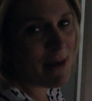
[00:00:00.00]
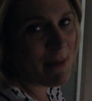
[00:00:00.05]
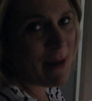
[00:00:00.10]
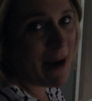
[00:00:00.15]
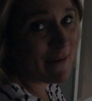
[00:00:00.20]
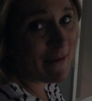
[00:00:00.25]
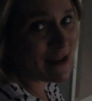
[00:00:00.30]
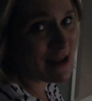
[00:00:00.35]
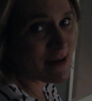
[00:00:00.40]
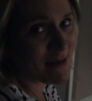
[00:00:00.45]

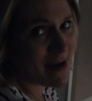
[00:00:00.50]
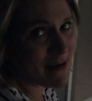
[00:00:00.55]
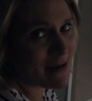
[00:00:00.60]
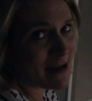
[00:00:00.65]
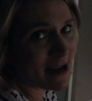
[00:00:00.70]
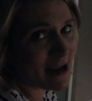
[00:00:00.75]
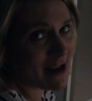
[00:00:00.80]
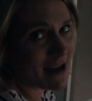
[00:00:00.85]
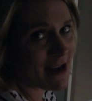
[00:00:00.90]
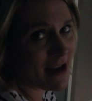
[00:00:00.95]
having the
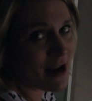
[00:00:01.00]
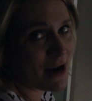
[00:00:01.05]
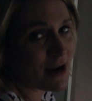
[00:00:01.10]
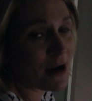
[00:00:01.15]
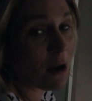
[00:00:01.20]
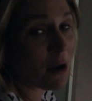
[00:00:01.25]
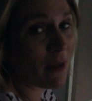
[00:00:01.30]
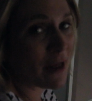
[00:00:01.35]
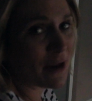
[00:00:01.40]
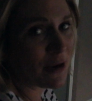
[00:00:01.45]
baby
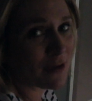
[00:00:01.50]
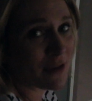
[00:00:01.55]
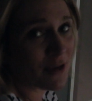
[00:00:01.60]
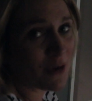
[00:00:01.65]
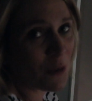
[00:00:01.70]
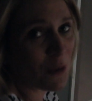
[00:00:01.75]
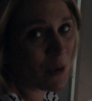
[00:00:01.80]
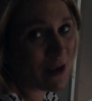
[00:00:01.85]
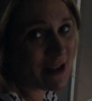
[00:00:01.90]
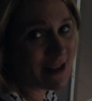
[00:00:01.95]
no later
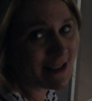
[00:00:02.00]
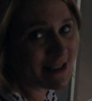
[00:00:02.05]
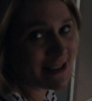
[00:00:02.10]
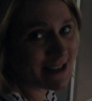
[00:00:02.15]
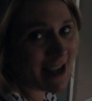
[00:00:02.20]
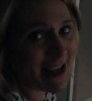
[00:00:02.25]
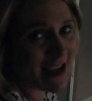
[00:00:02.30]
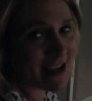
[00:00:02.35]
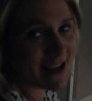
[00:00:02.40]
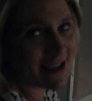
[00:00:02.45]
than
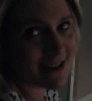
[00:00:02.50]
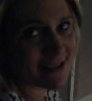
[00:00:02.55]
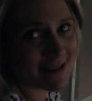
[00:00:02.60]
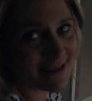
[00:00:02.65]
Wednesday.